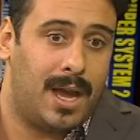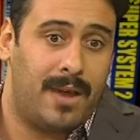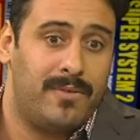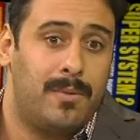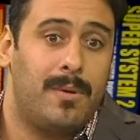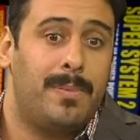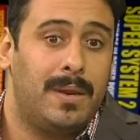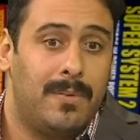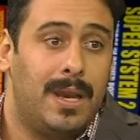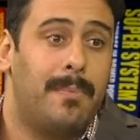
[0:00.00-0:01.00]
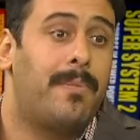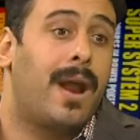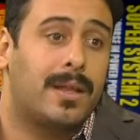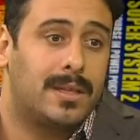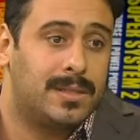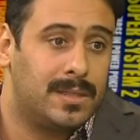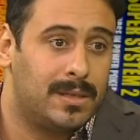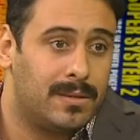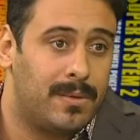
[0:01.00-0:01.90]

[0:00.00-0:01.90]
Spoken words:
I've never been really practicing